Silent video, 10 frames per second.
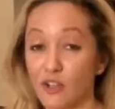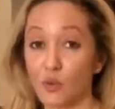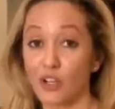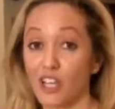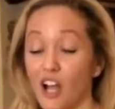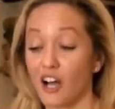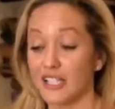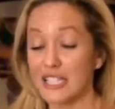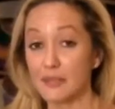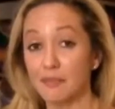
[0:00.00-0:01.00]
you're working
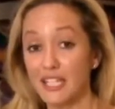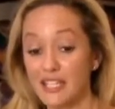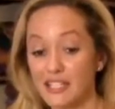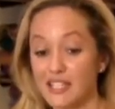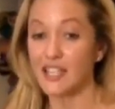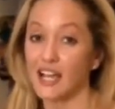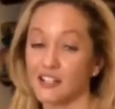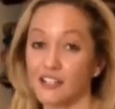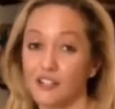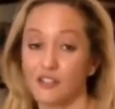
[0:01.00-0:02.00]
on splits is
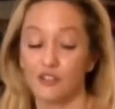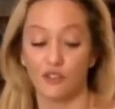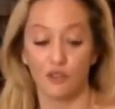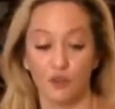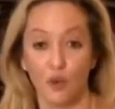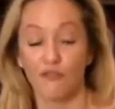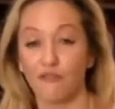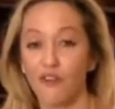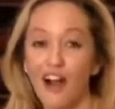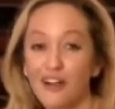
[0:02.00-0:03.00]
actually to do a
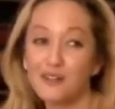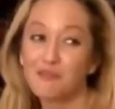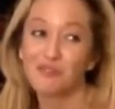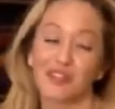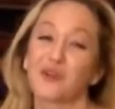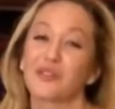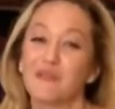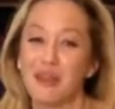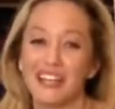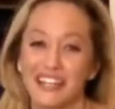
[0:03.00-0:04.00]
frog split or with a
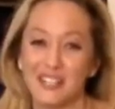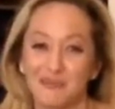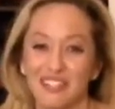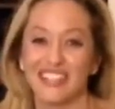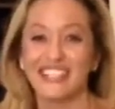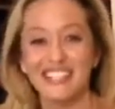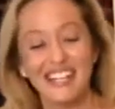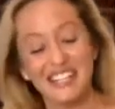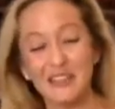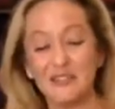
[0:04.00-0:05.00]
bent knee split. This is
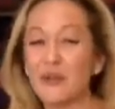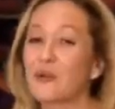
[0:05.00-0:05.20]
actually a viewer